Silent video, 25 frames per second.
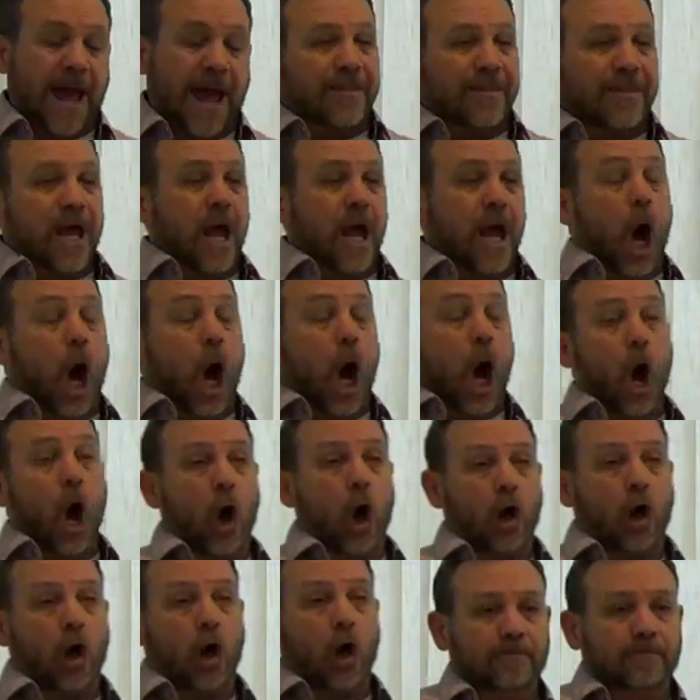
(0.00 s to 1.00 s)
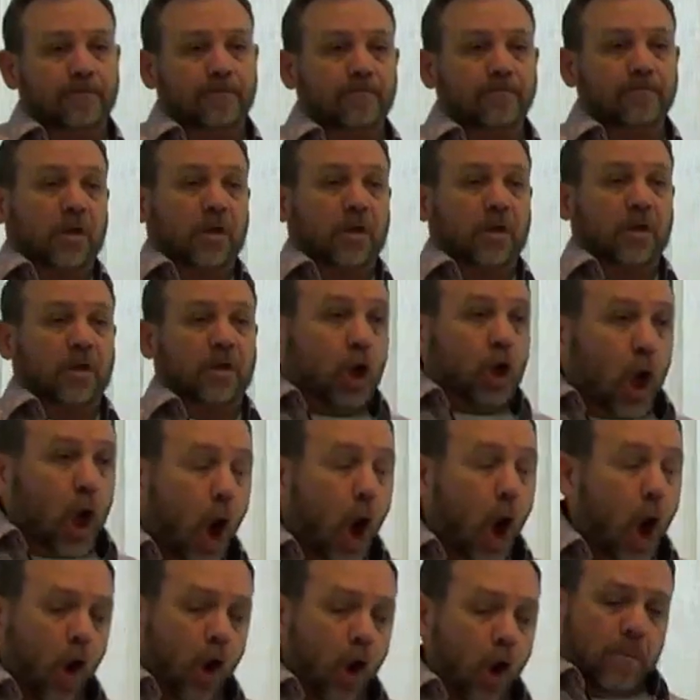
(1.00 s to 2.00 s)
And they all
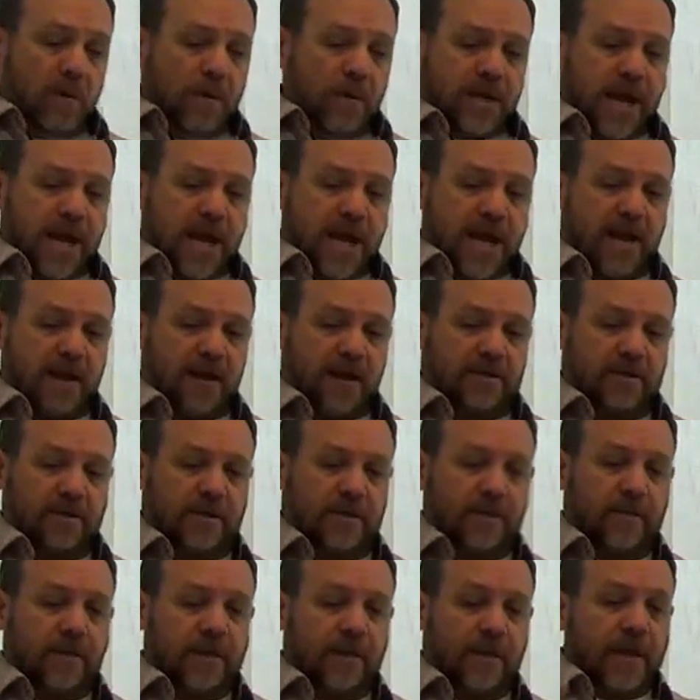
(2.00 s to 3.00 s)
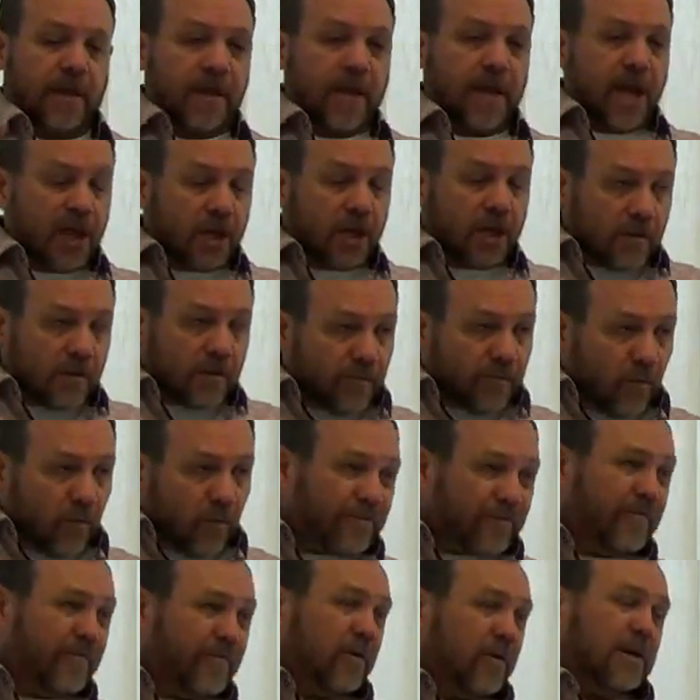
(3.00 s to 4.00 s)
culminate in the
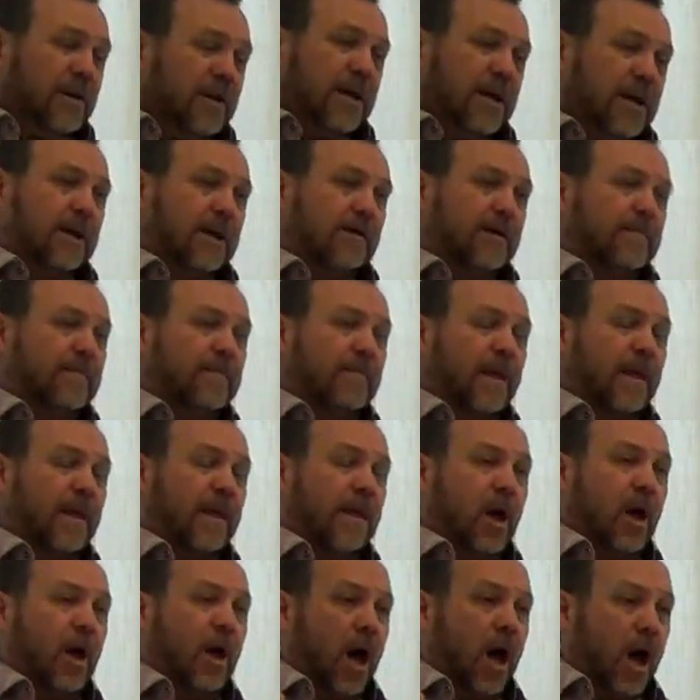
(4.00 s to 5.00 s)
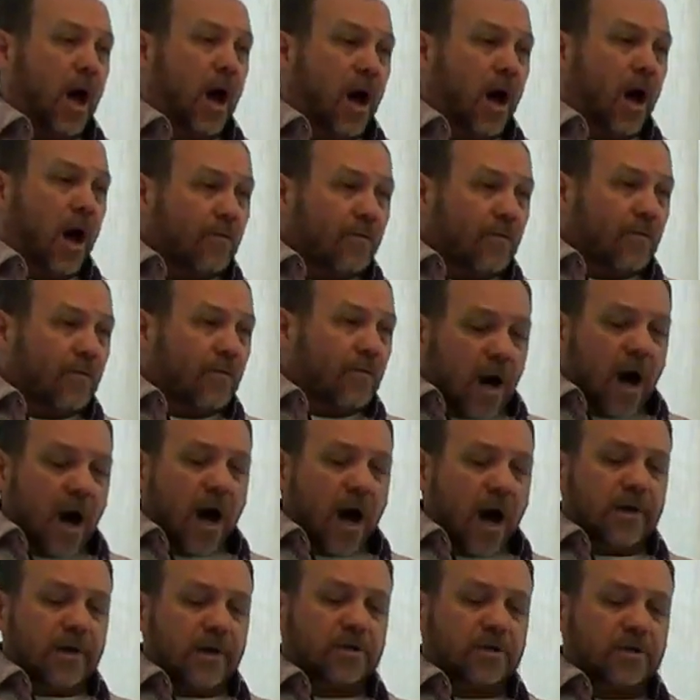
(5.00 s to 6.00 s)
fulfilling of
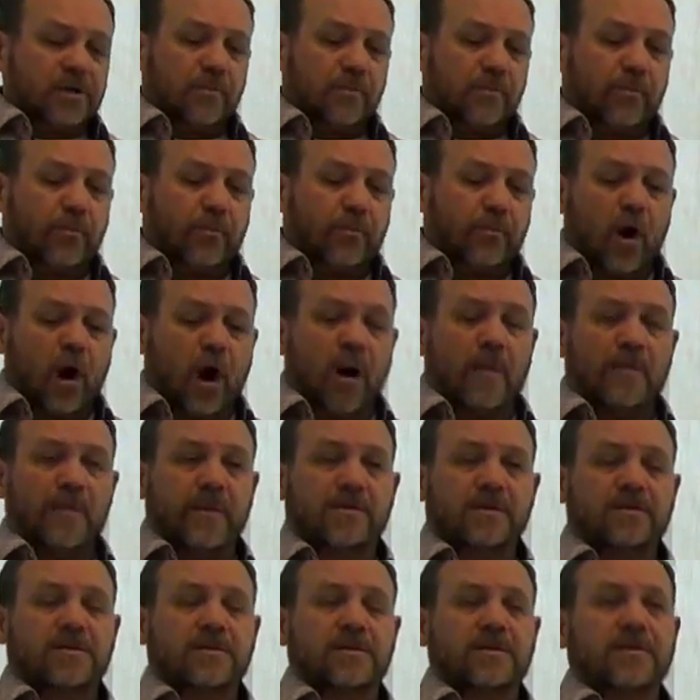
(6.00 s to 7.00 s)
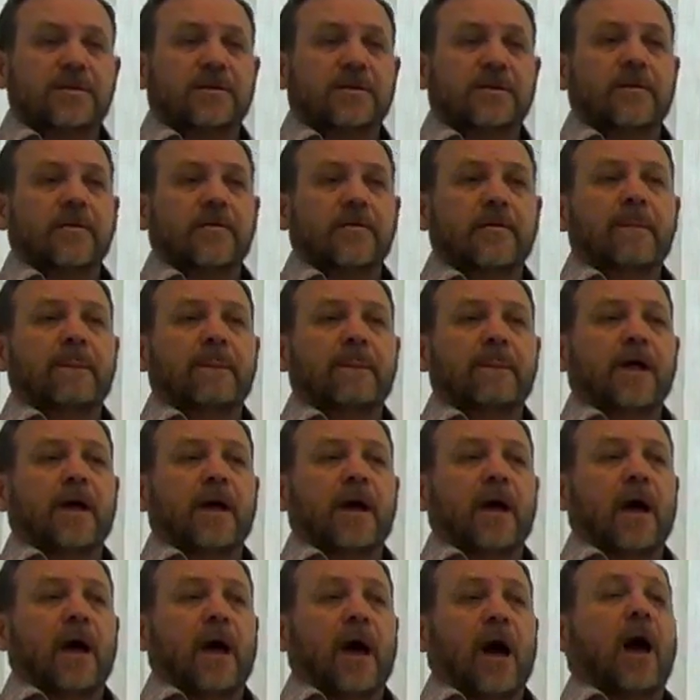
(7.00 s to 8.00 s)
God's promise
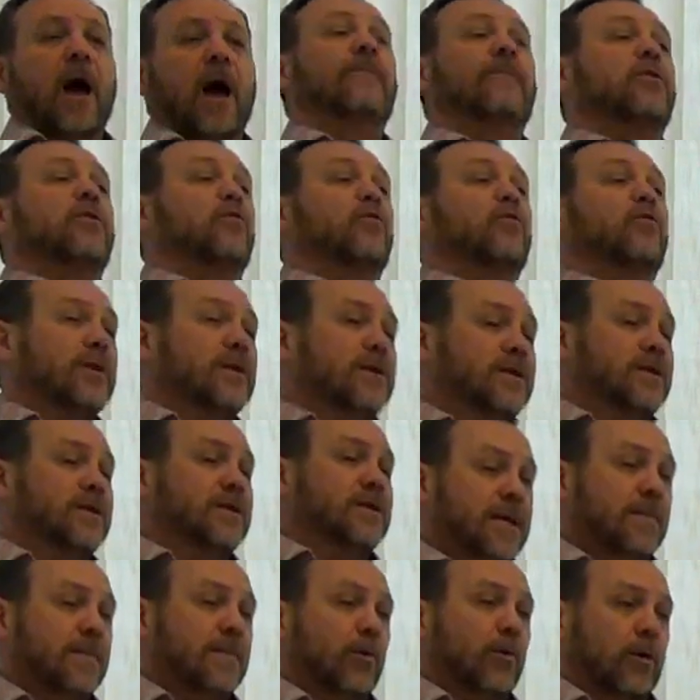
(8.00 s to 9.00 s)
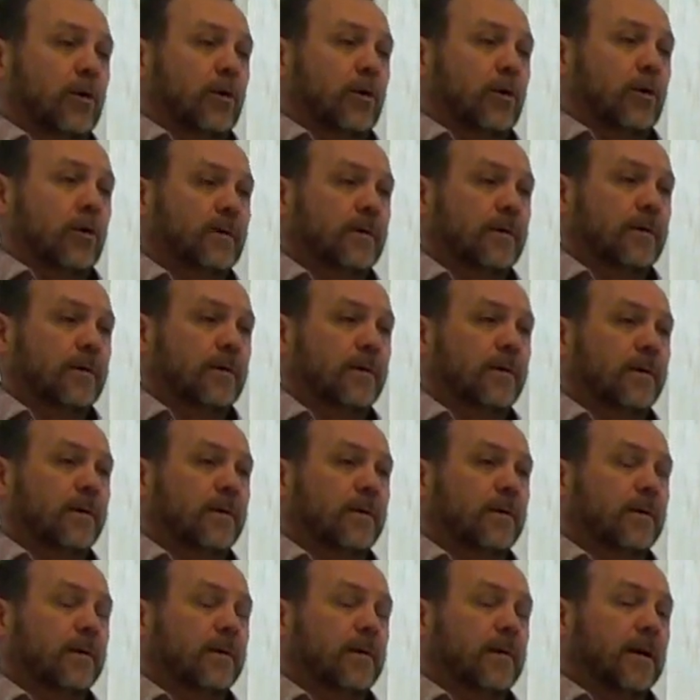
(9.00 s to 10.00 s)
of the Redeemer.
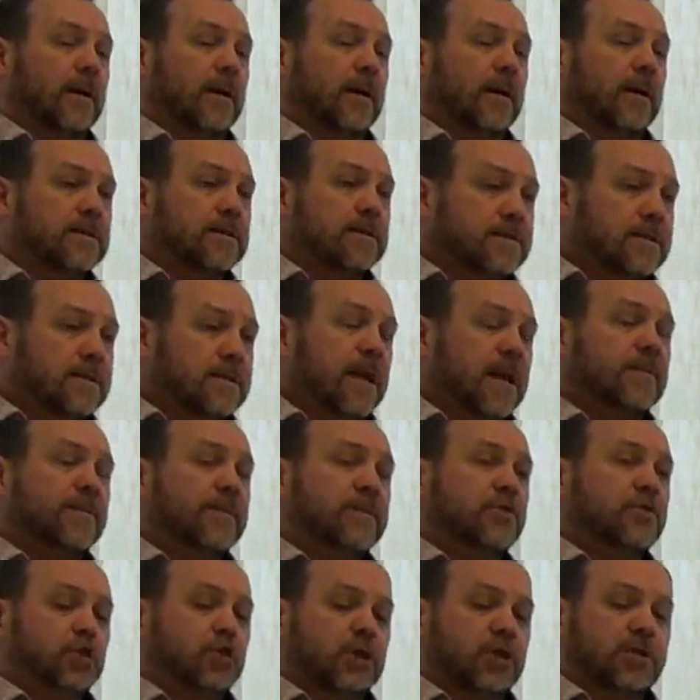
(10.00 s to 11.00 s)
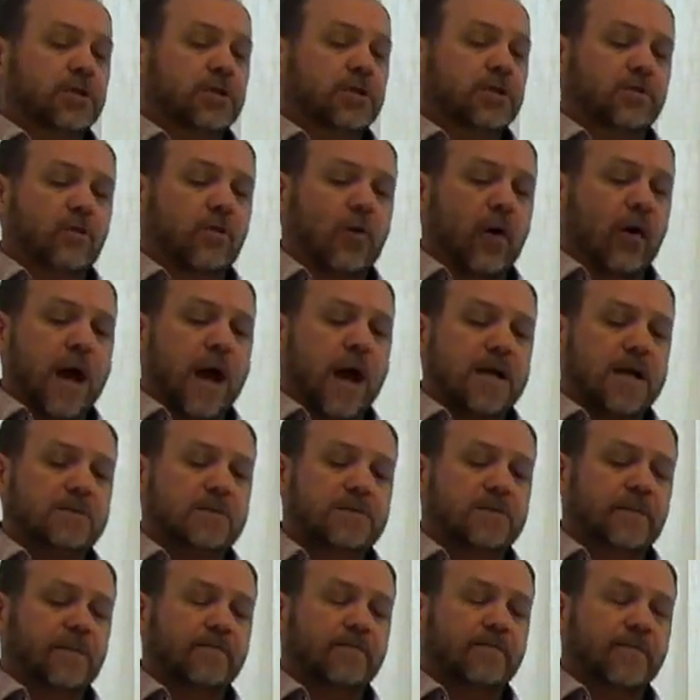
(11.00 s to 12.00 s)
His name is Jesus
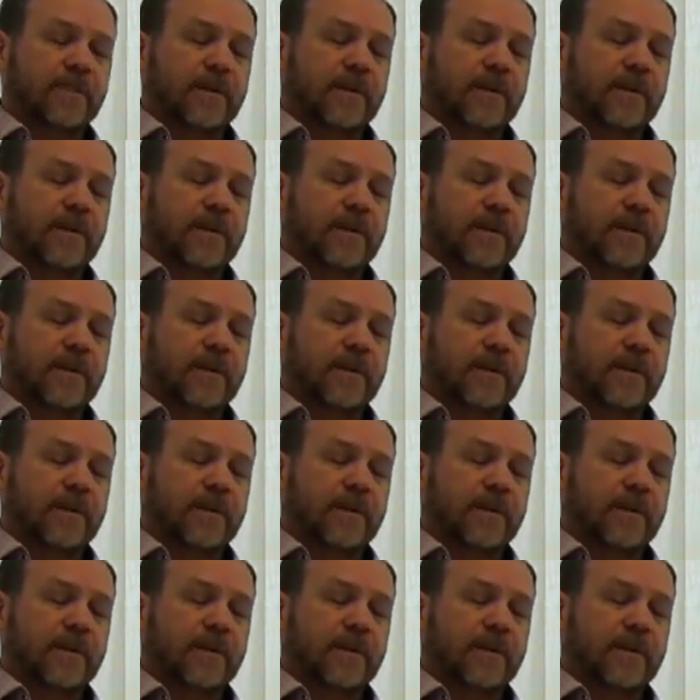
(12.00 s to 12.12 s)
Christ.